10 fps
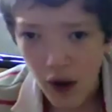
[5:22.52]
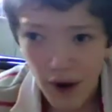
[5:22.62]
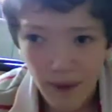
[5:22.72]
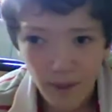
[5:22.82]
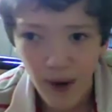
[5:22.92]

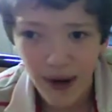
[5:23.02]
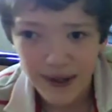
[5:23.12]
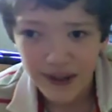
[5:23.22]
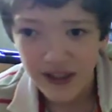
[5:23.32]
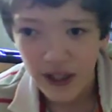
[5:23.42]
of
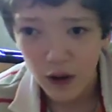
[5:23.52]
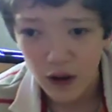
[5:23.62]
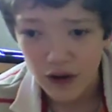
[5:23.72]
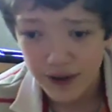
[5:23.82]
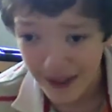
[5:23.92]
managing
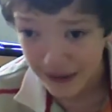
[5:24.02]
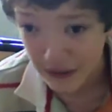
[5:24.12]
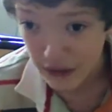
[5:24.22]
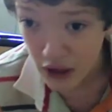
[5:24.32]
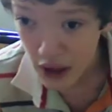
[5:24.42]

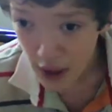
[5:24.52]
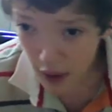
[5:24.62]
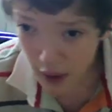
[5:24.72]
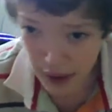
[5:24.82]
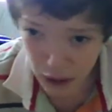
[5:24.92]
content.
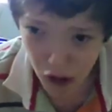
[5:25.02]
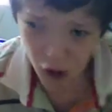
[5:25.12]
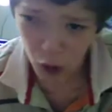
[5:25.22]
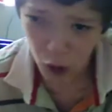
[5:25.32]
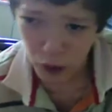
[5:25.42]
You
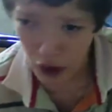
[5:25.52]
could